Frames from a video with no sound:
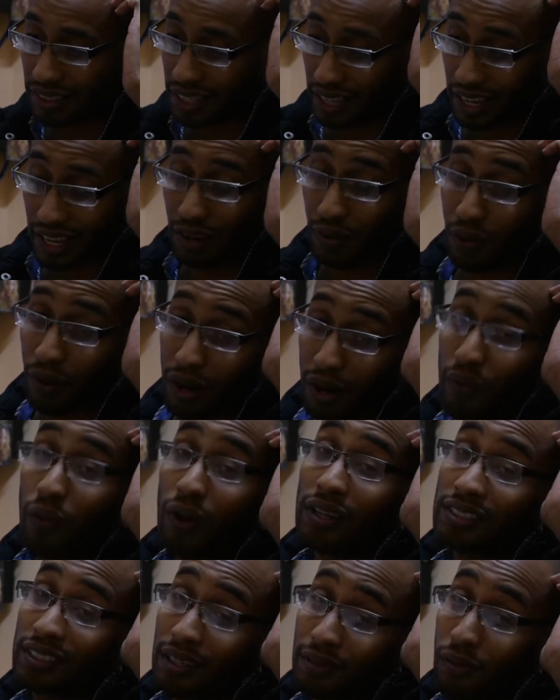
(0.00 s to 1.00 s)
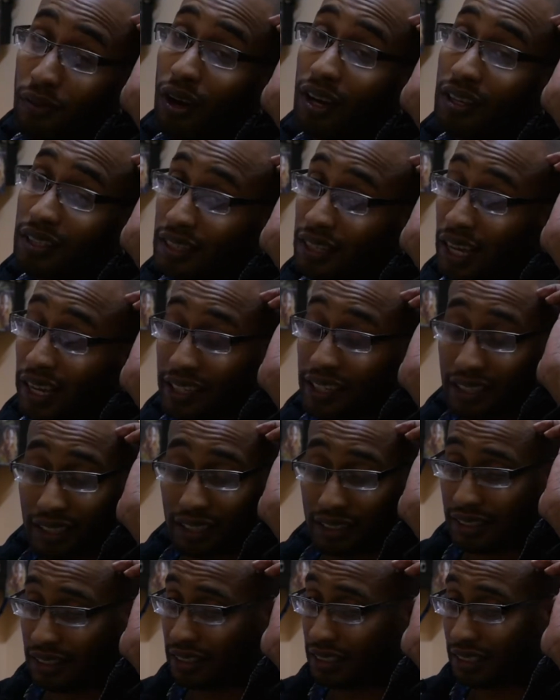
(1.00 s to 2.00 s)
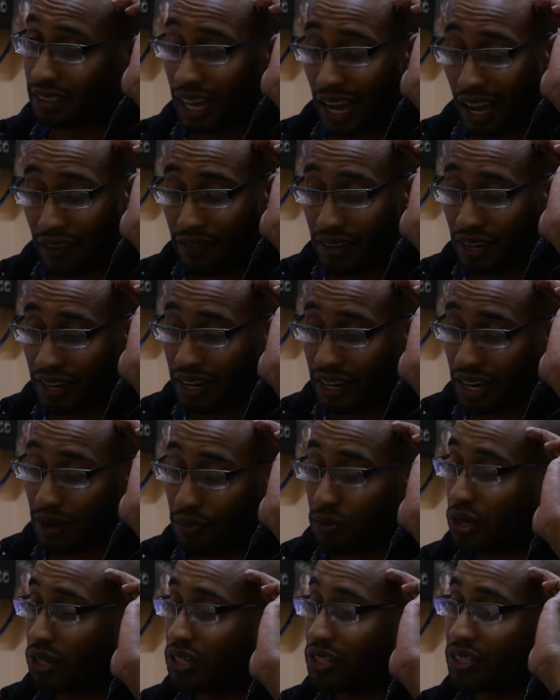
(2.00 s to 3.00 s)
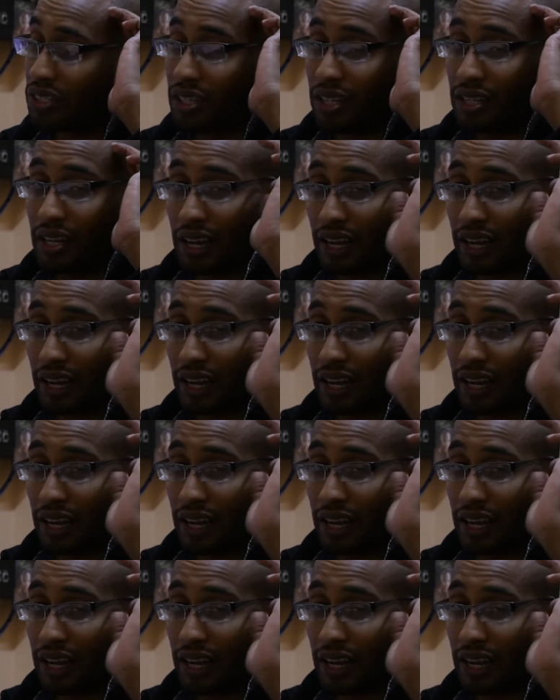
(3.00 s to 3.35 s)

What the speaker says: anyone once they want, like, to just have their name registered,